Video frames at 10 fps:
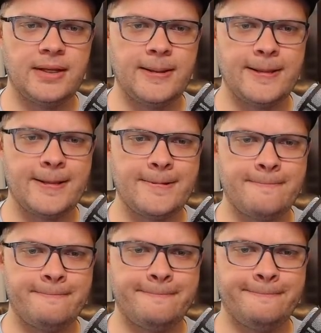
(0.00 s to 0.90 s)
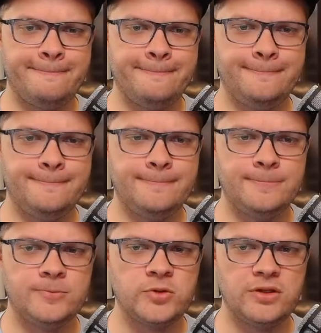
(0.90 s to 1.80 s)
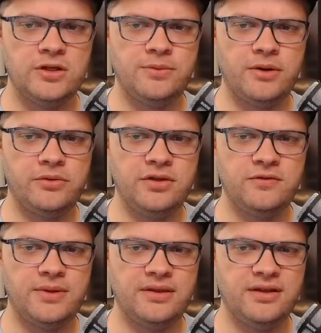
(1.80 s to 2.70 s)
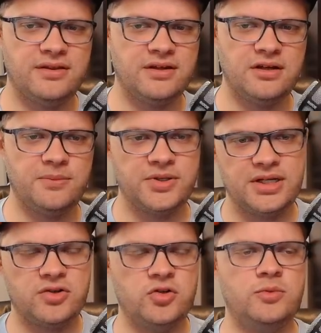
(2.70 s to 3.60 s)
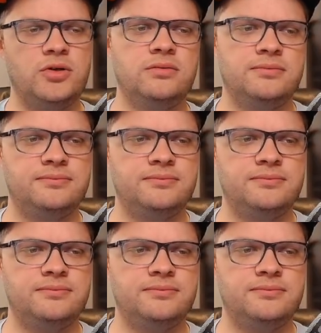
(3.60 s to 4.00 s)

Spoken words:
So I think you probably leave him. I think they're going to protect Kumo.